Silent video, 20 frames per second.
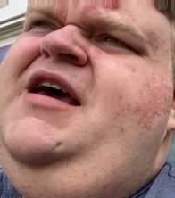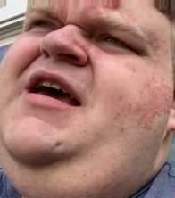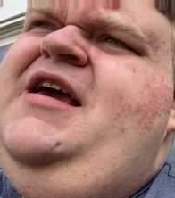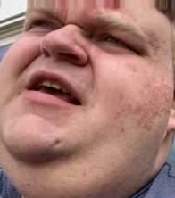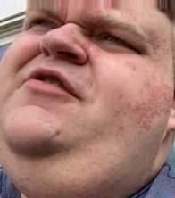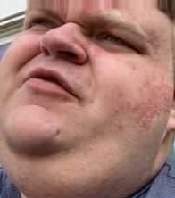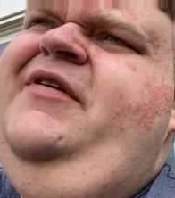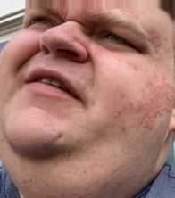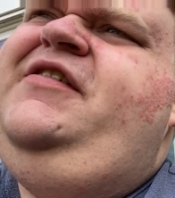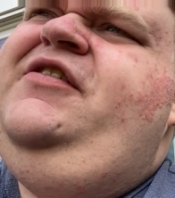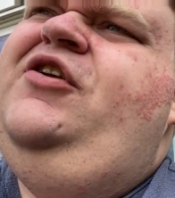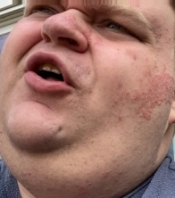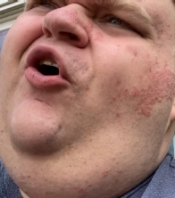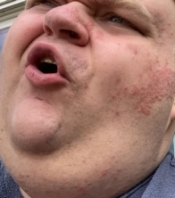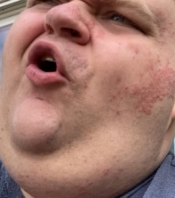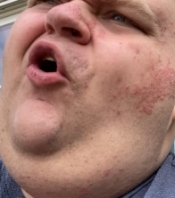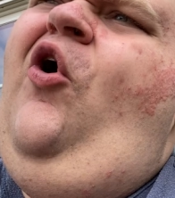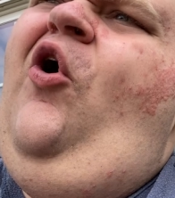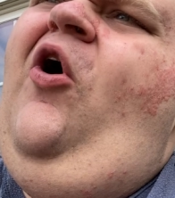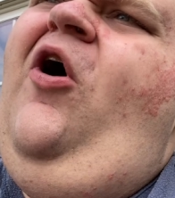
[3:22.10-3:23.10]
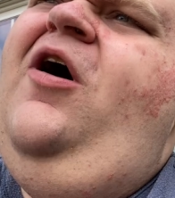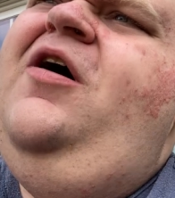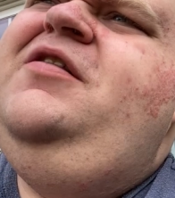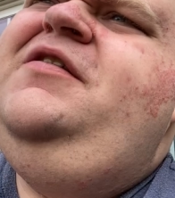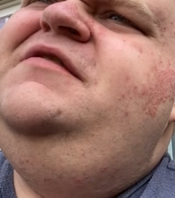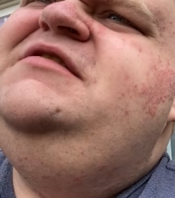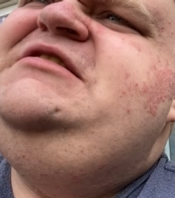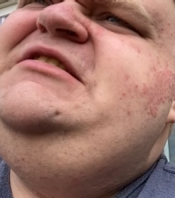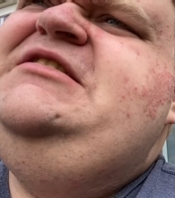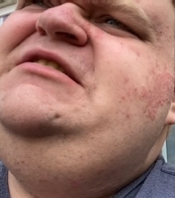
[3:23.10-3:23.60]
he directed
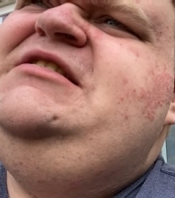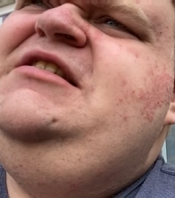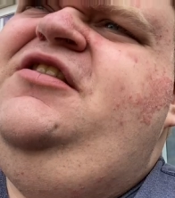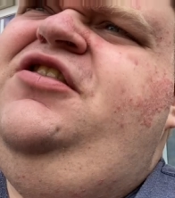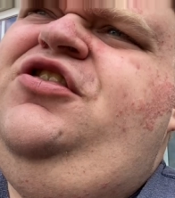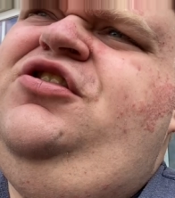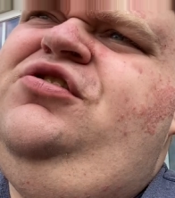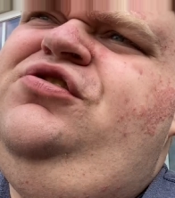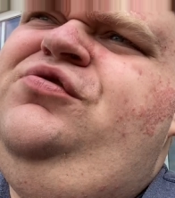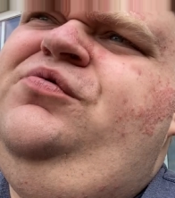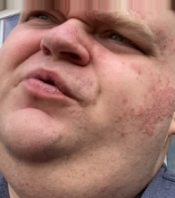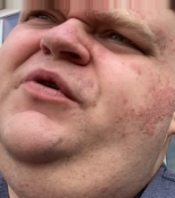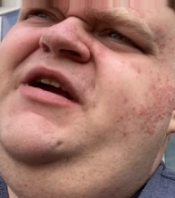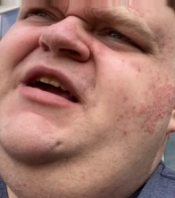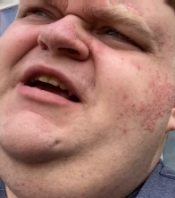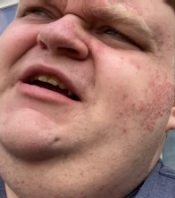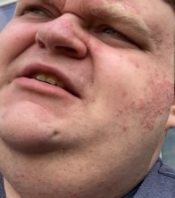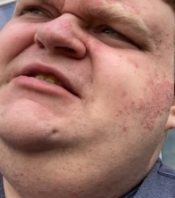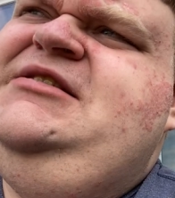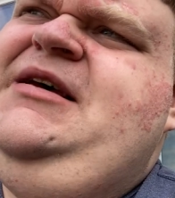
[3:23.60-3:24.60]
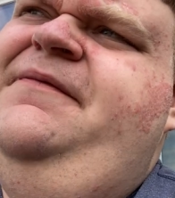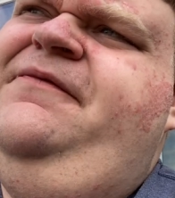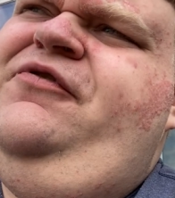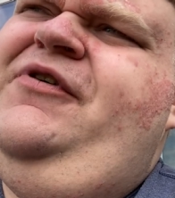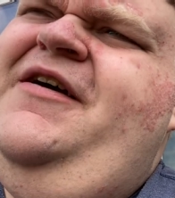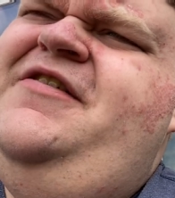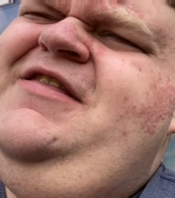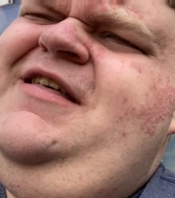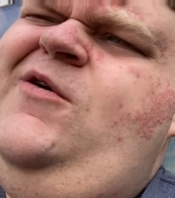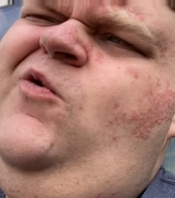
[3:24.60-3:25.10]
all of season three except
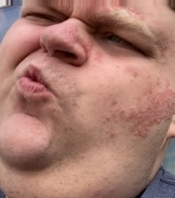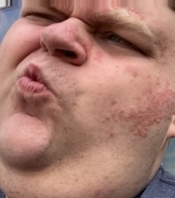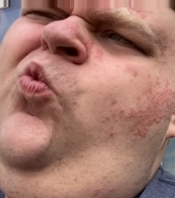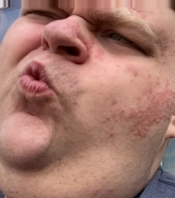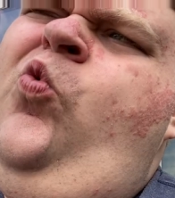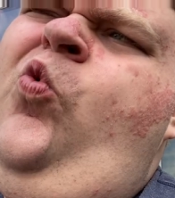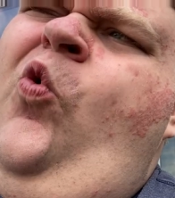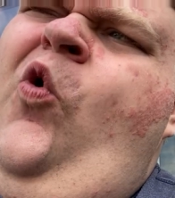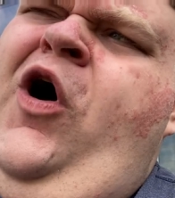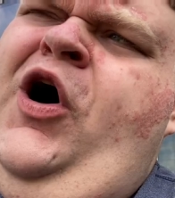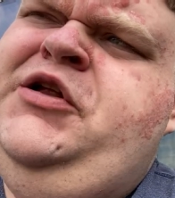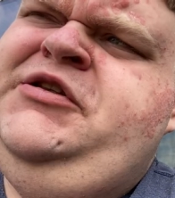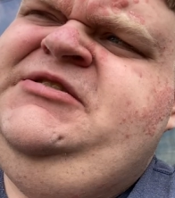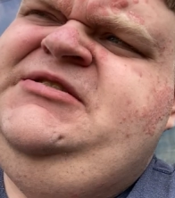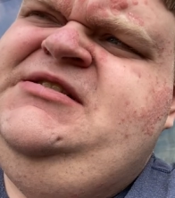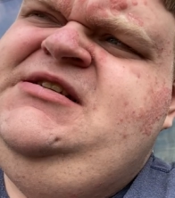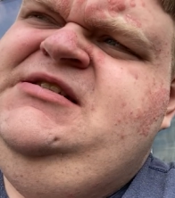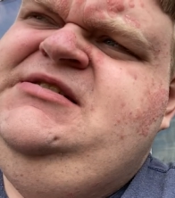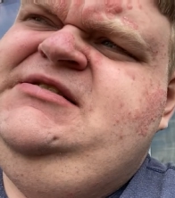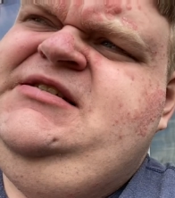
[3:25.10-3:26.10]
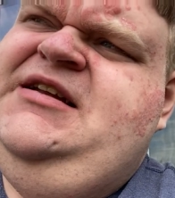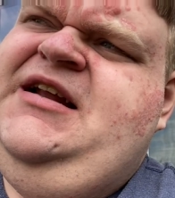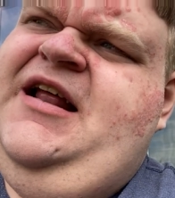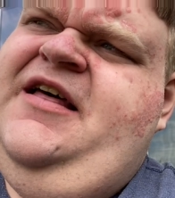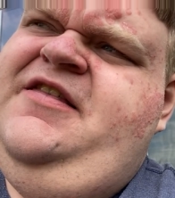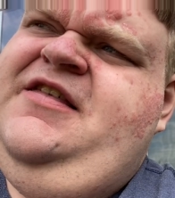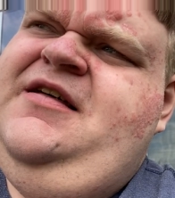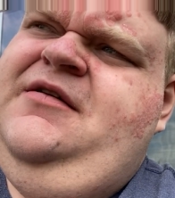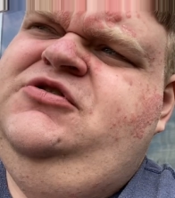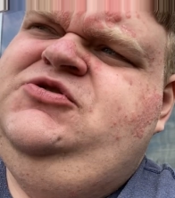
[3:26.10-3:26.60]
for I think one season, and
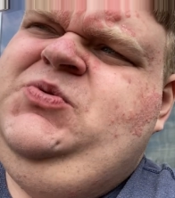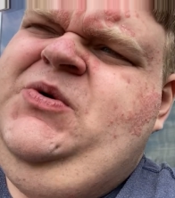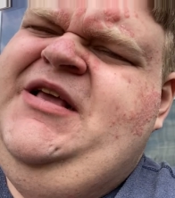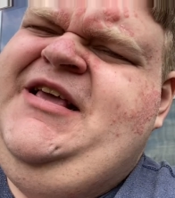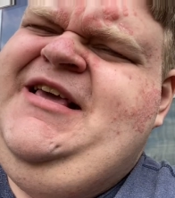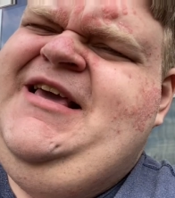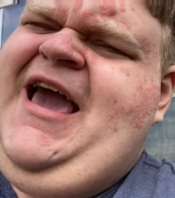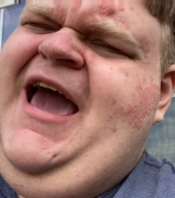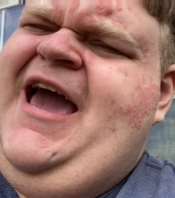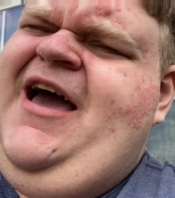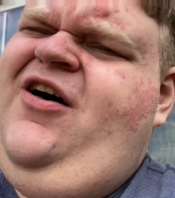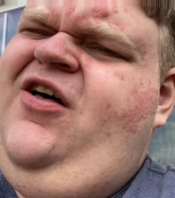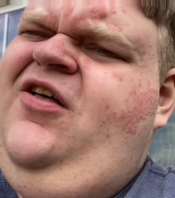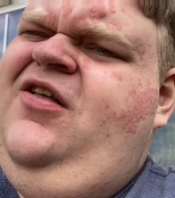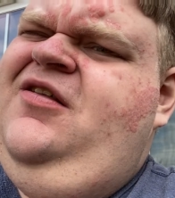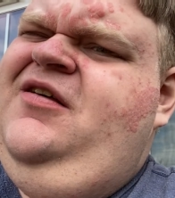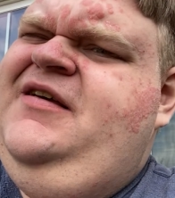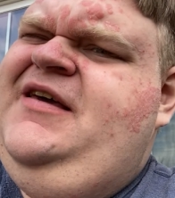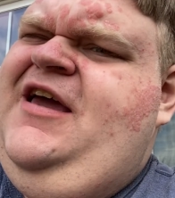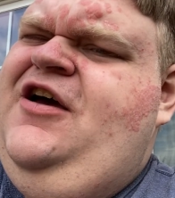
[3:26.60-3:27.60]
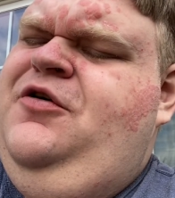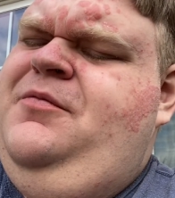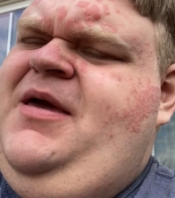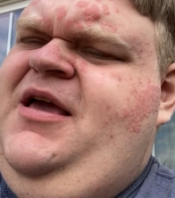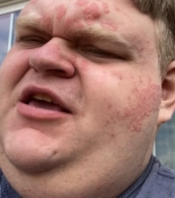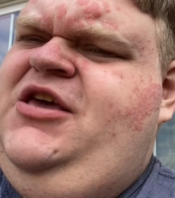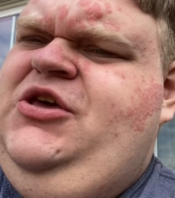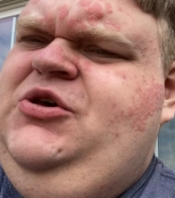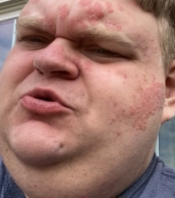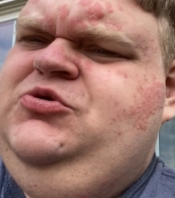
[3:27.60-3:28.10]
I think that was when Gail Gail
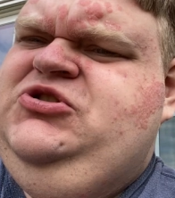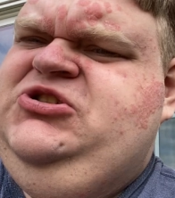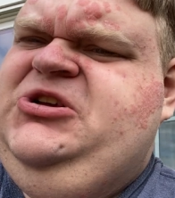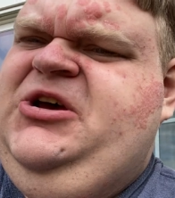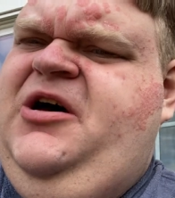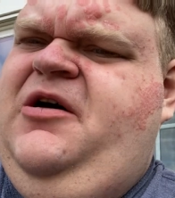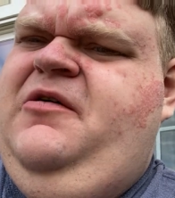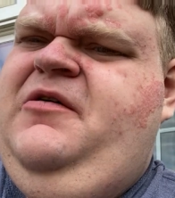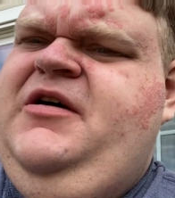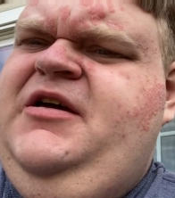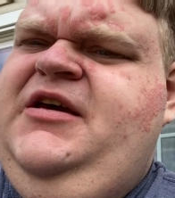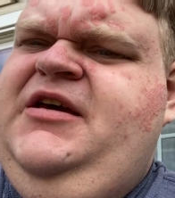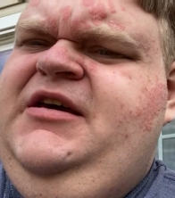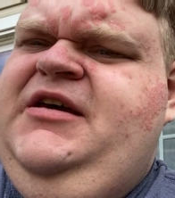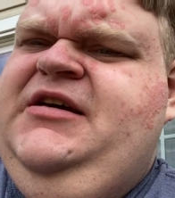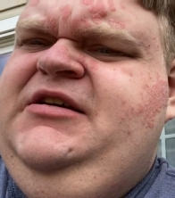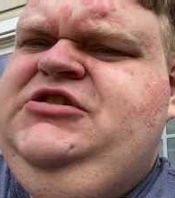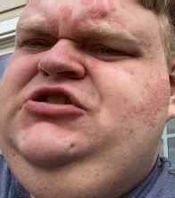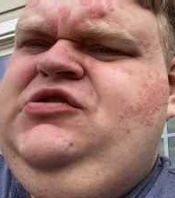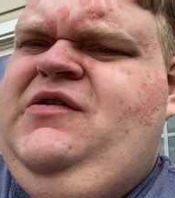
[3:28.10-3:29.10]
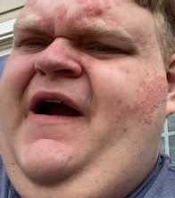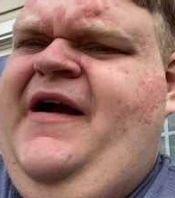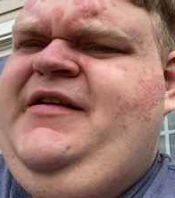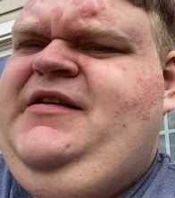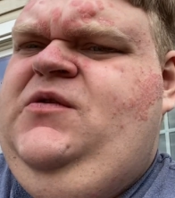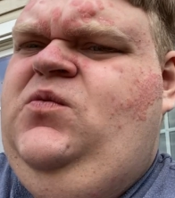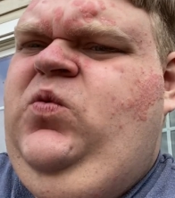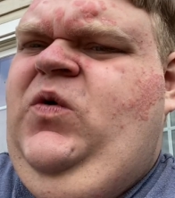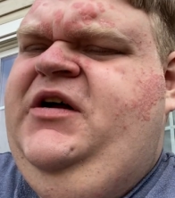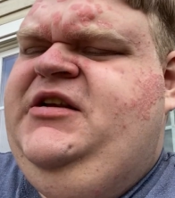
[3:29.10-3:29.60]
Mancuso
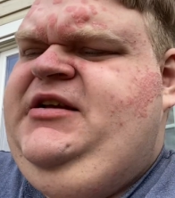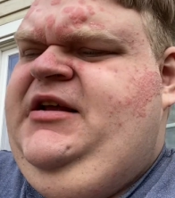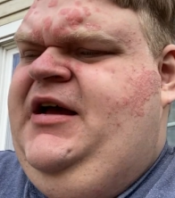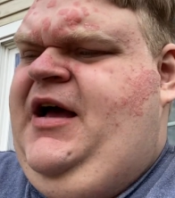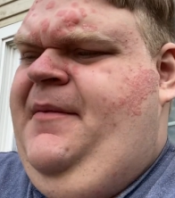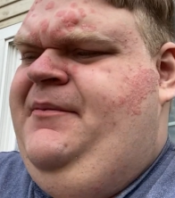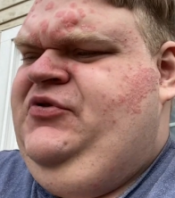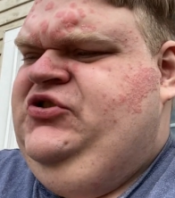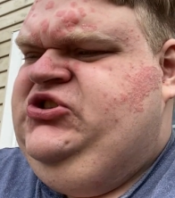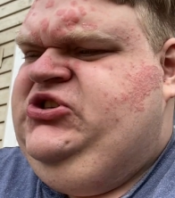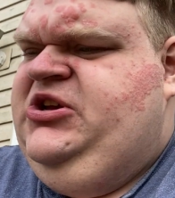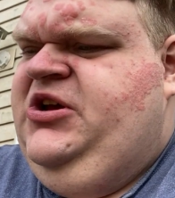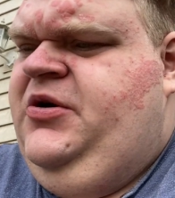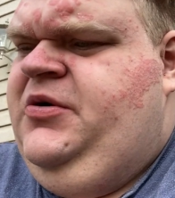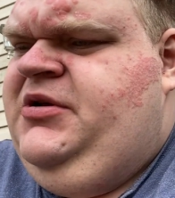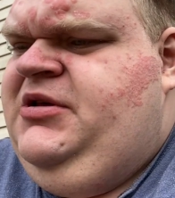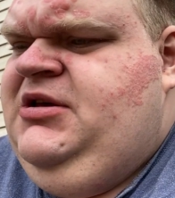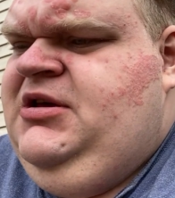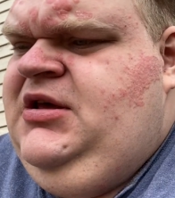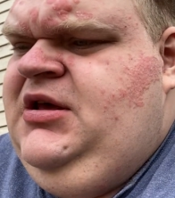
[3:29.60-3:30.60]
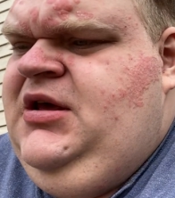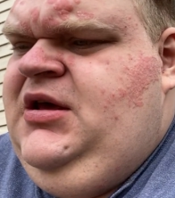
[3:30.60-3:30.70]
directed one episode.